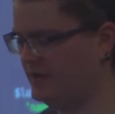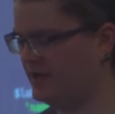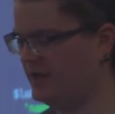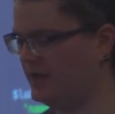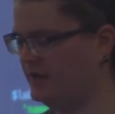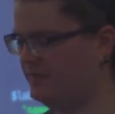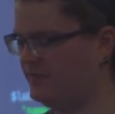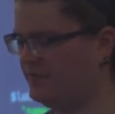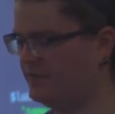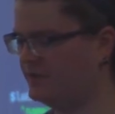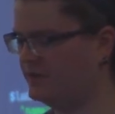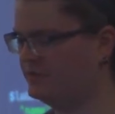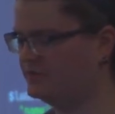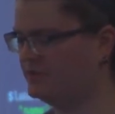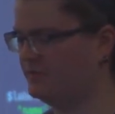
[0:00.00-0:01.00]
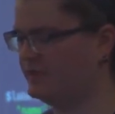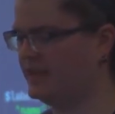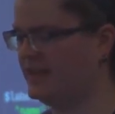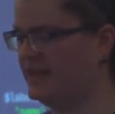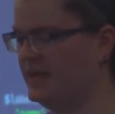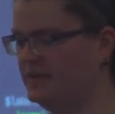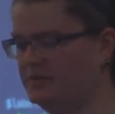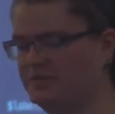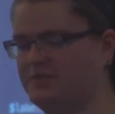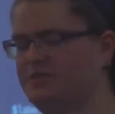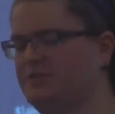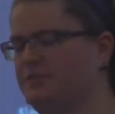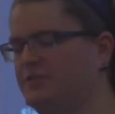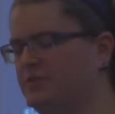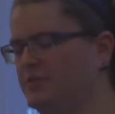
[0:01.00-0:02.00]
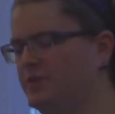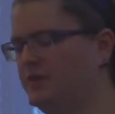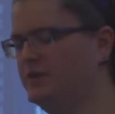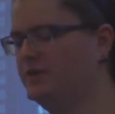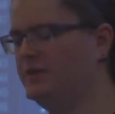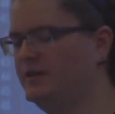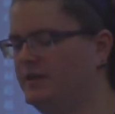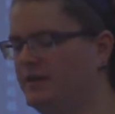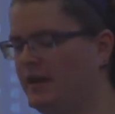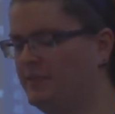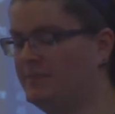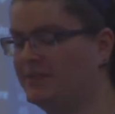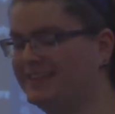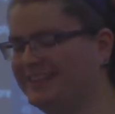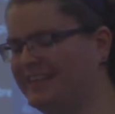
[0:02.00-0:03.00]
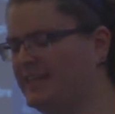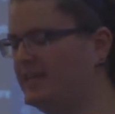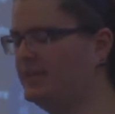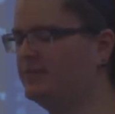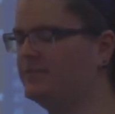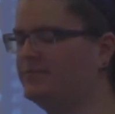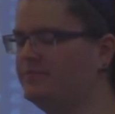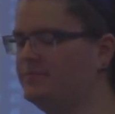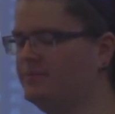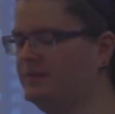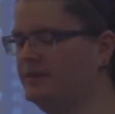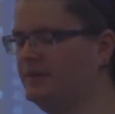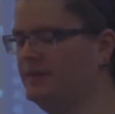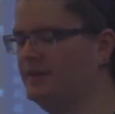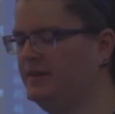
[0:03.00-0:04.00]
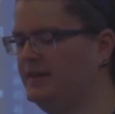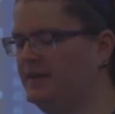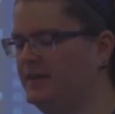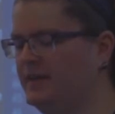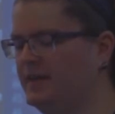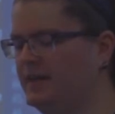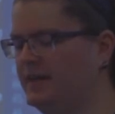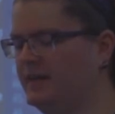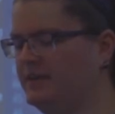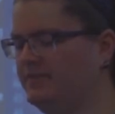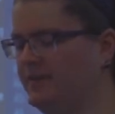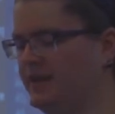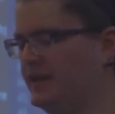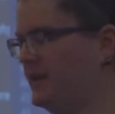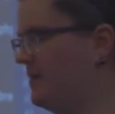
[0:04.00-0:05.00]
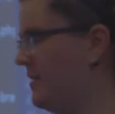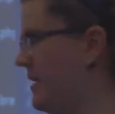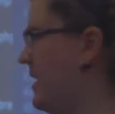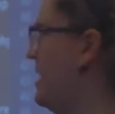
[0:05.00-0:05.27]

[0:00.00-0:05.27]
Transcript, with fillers: Um, if you want to do something else, you could, I believe, and if I had internet